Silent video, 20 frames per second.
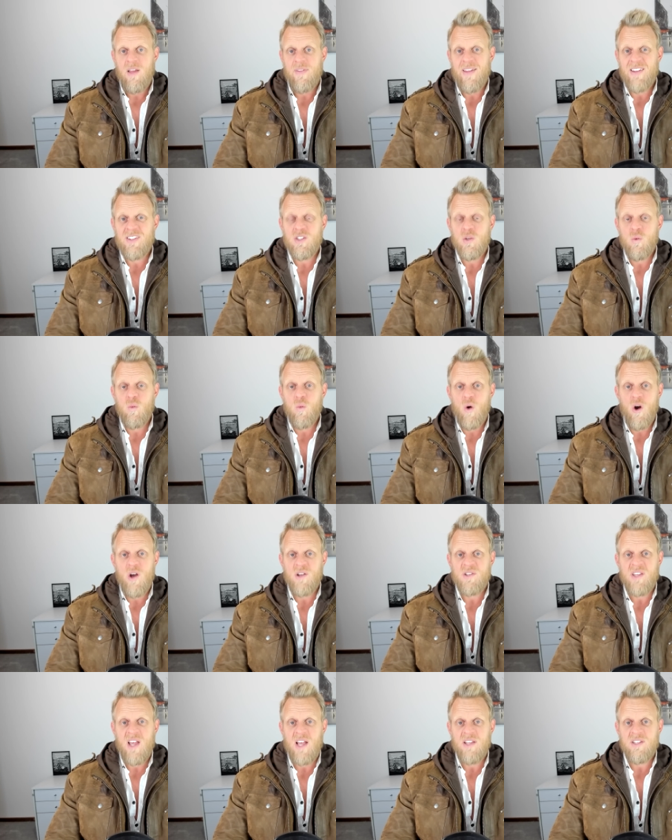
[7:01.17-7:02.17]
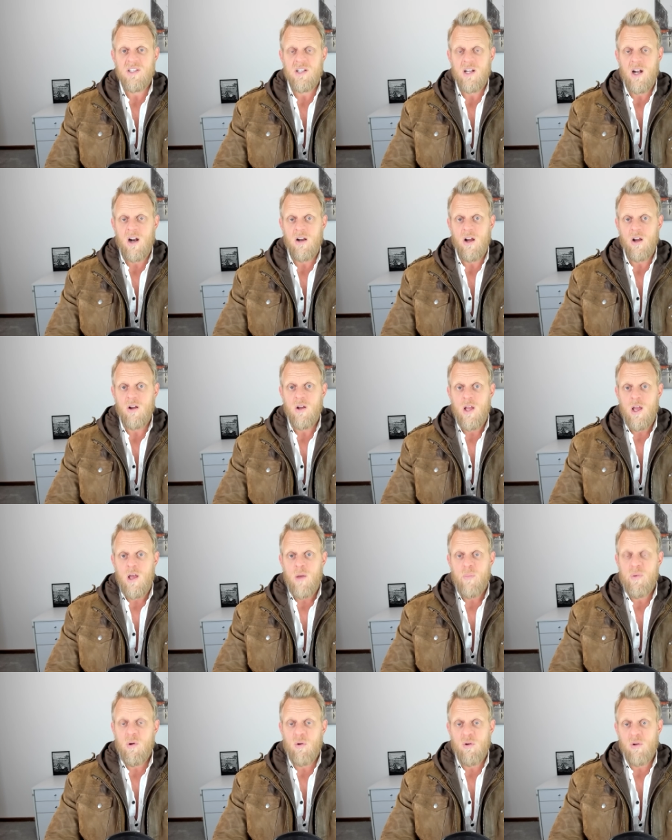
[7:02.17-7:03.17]
that's the worst case scenario.
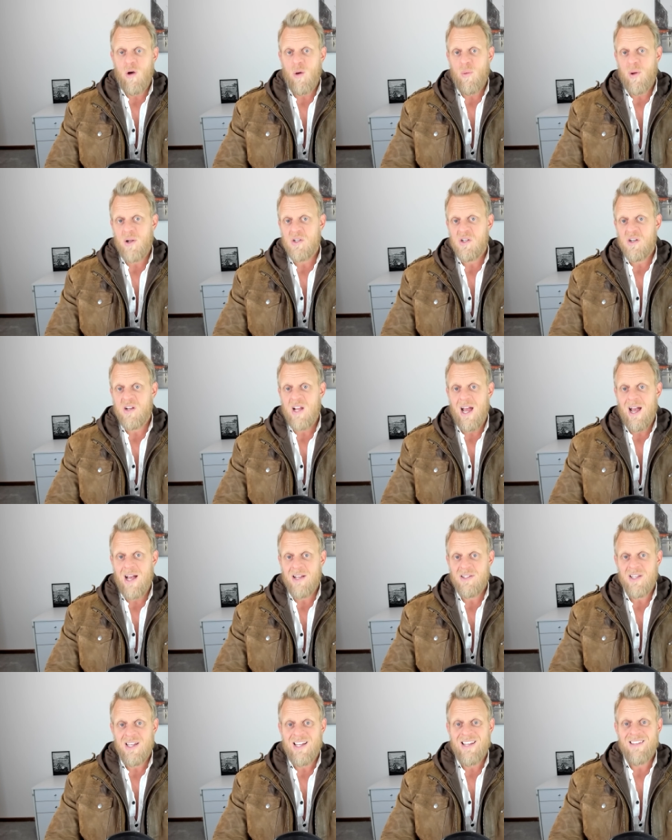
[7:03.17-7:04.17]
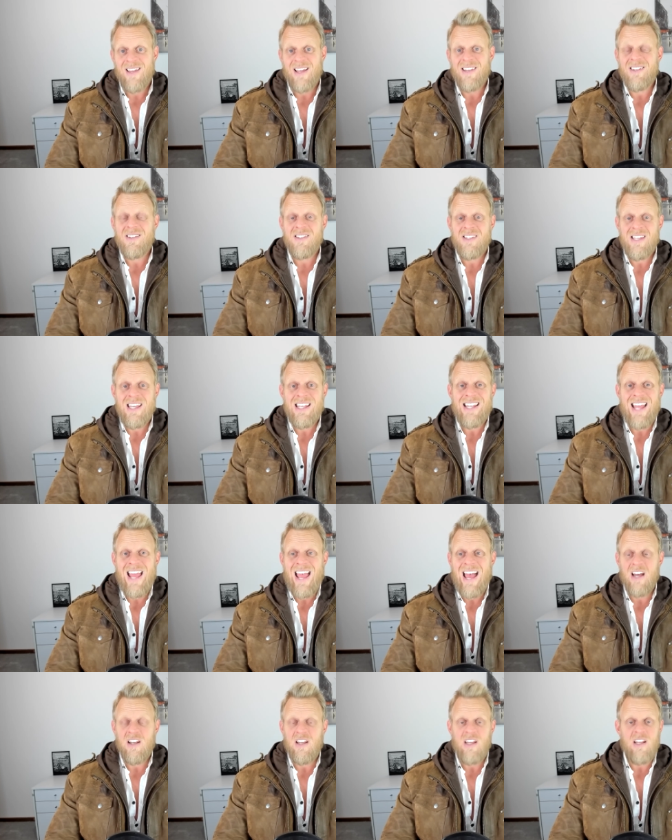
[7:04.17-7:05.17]
Build a whole bunch of cars, they sit
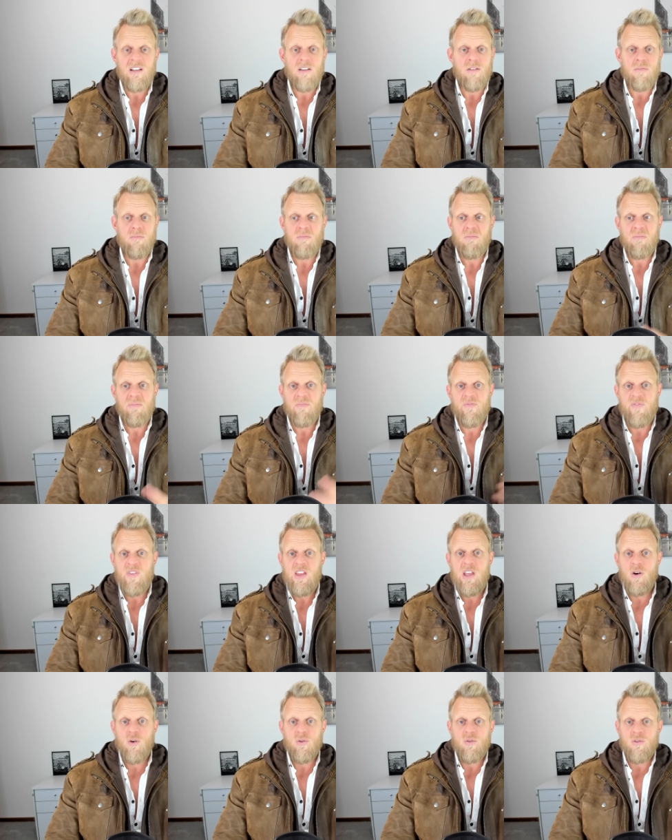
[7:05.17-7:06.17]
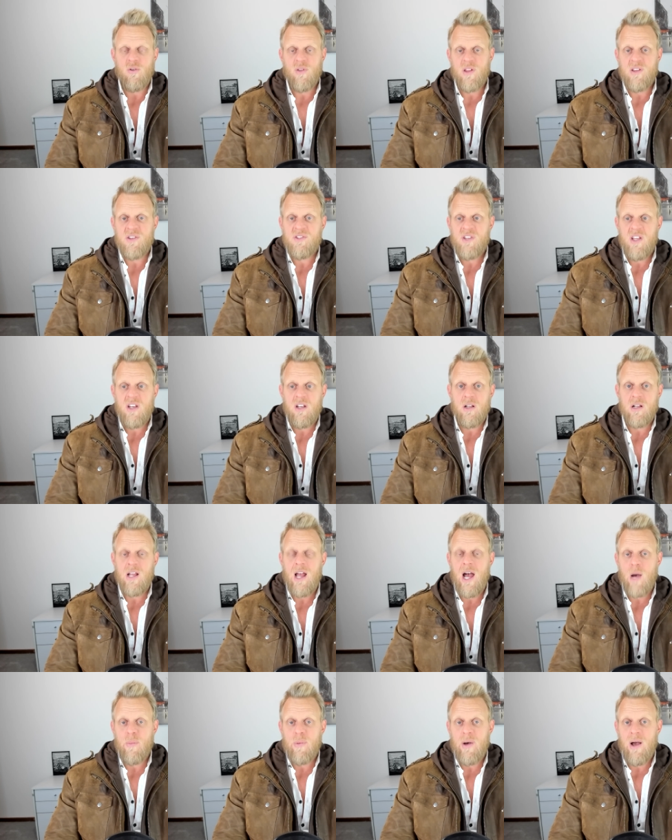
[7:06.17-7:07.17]
out in the field or they sit in a
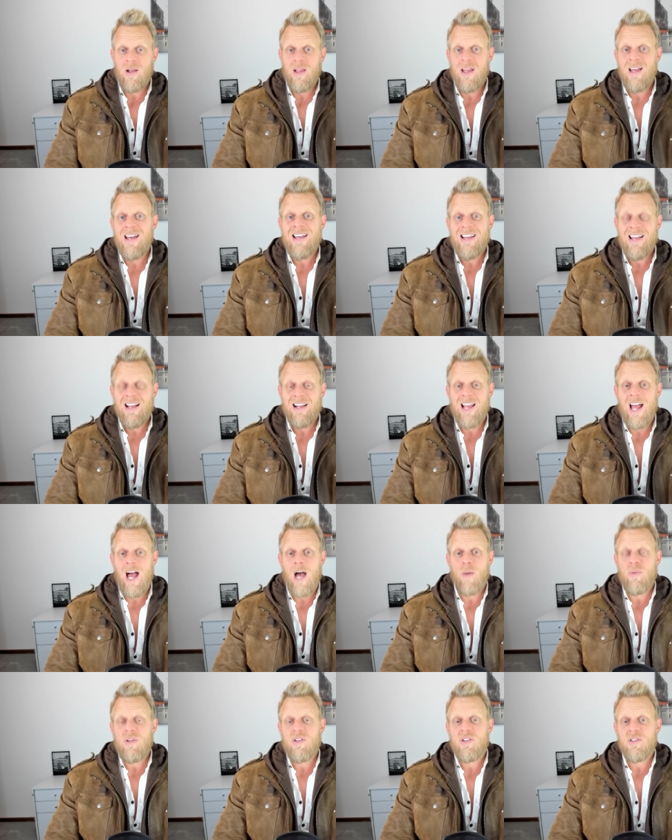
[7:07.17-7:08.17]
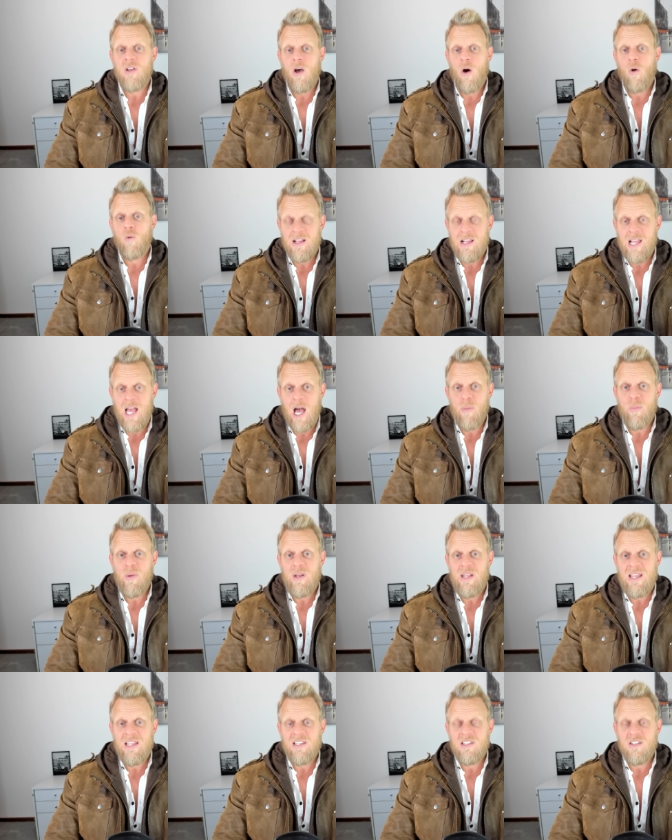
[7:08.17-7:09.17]
car park and can't be sold,
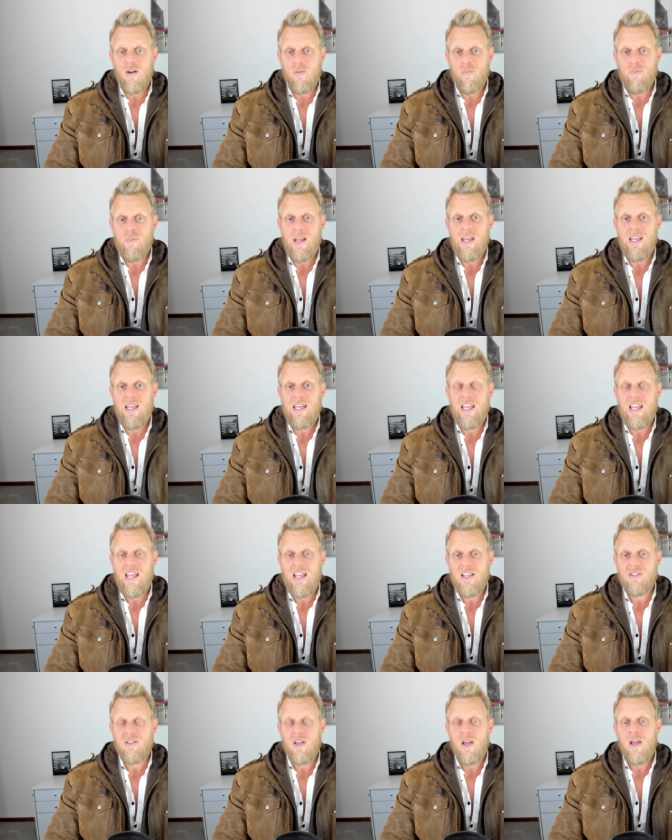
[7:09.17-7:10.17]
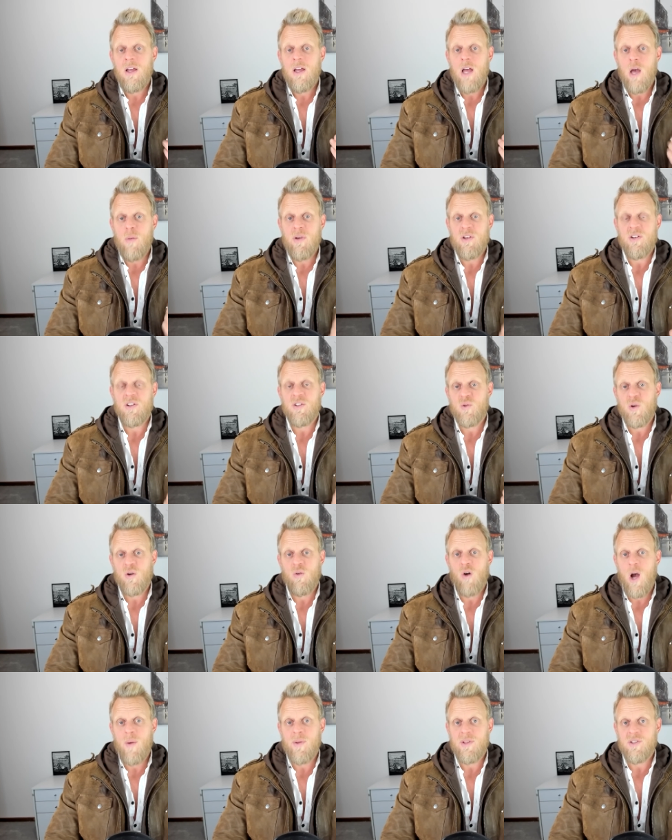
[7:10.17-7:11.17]
company is not meeting its emissions
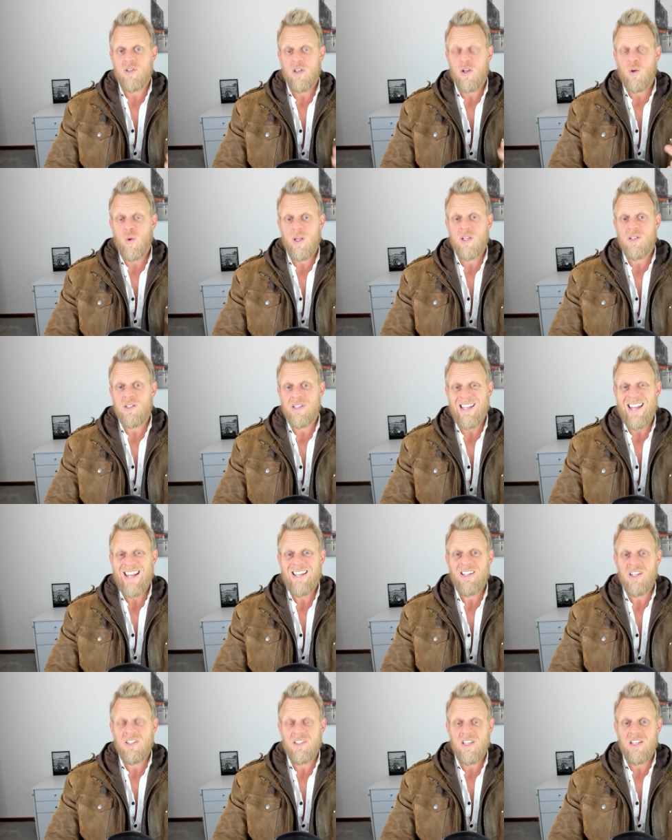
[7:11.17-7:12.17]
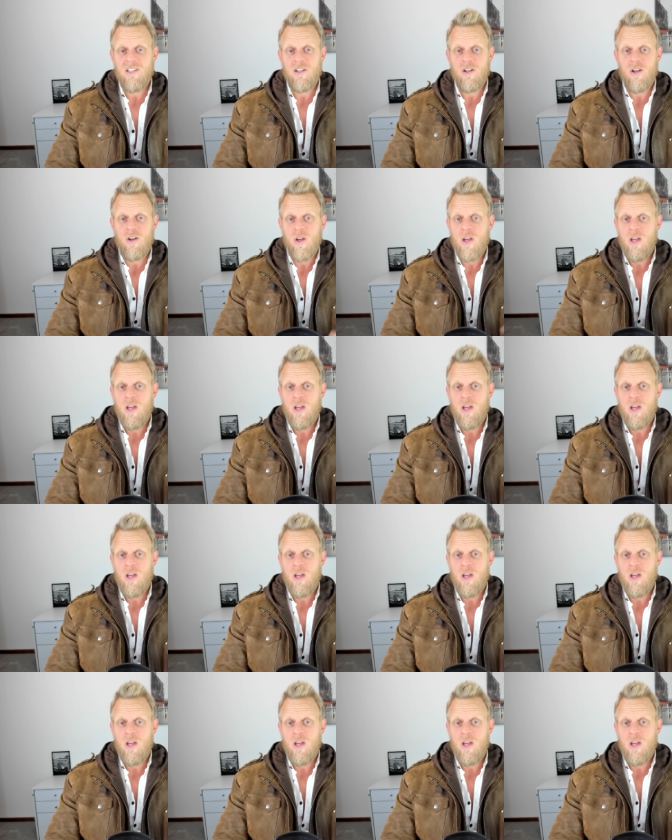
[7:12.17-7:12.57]
requirements. The quickest and easiest thing to do